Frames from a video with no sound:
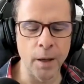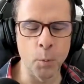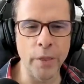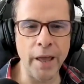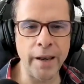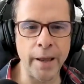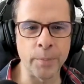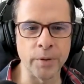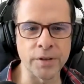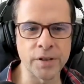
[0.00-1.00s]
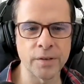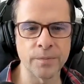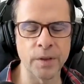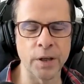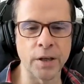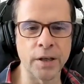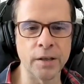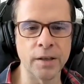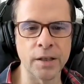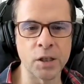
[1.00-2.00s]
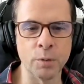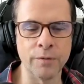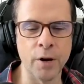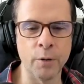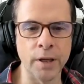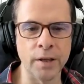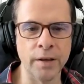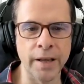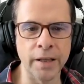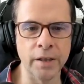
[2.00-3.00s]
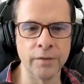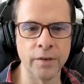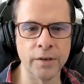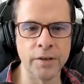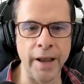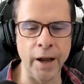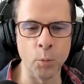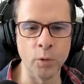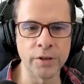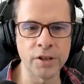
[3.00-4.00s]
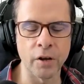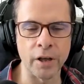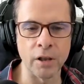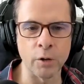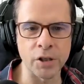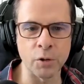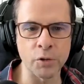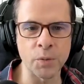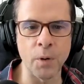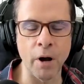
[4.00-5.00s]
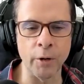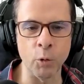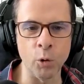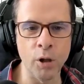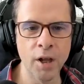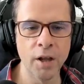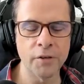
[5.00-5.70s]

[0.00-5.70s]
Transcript: And when that happens, you can get into a very negative downward psychological spiral,